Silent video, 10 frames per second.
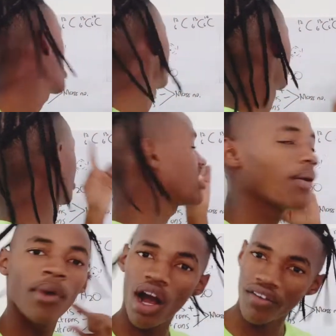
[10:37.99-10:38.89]
Then the
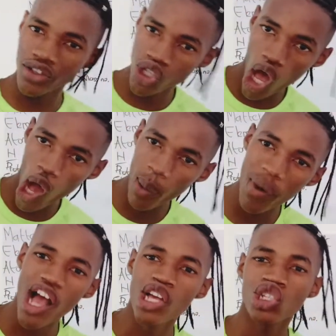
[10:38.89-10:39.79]
number on top
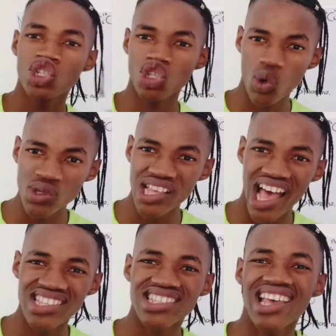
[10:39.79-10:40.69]
shows
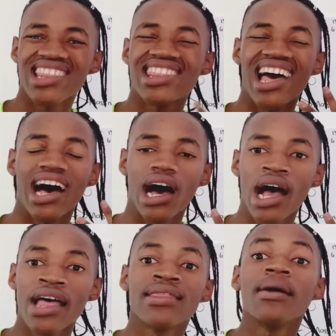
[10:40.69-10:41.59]
us
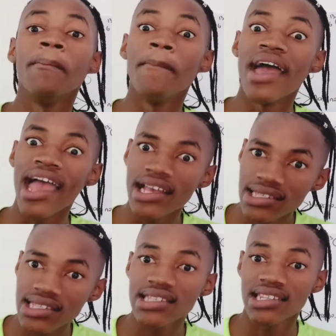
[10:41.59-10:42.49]
the
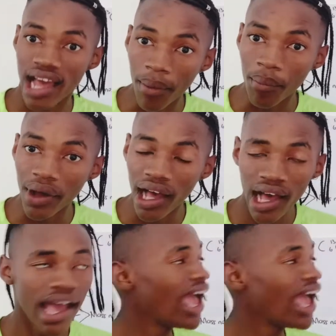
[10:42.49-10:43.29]
mass number,